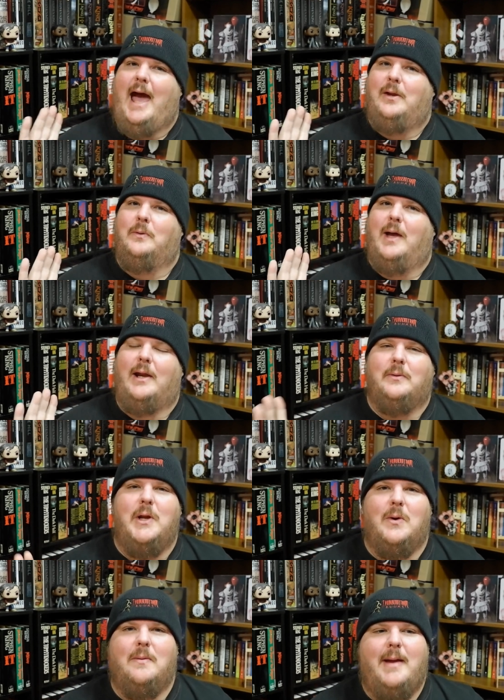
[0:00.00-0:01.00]
I don't I don't
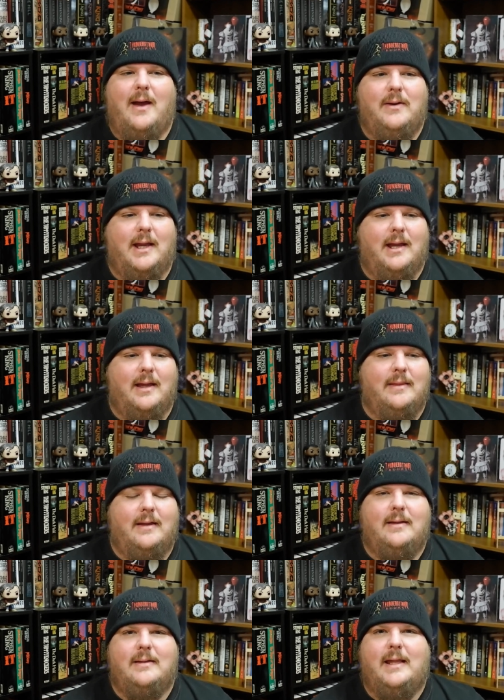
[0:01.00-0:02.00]
know about uh,
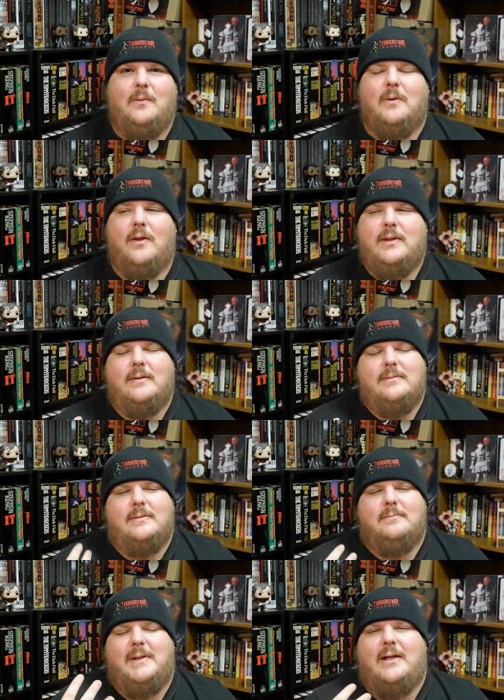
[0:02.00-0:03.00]
they they were they
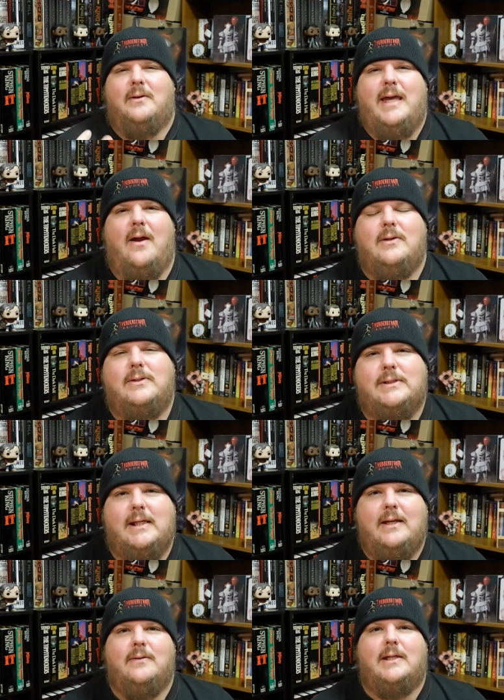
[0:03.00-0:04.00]
but there are characters
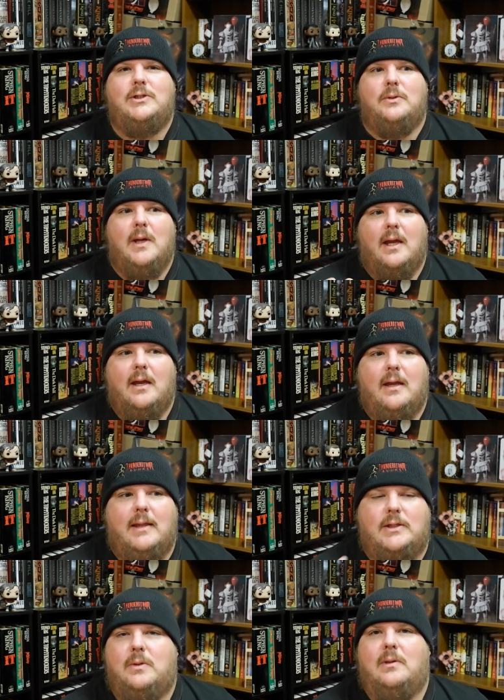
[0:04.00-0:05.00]
in here that you
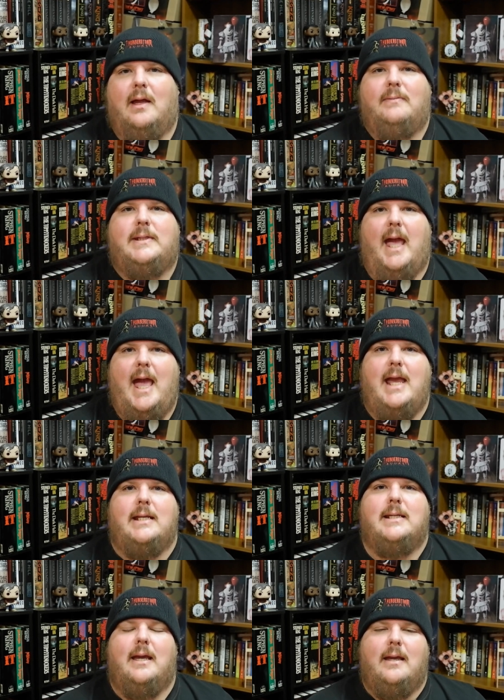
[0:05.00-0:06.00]
that you love to
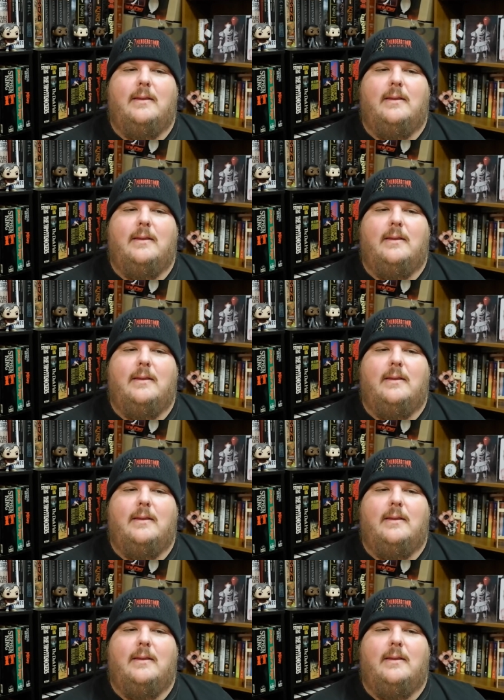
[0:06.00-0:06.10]
hate.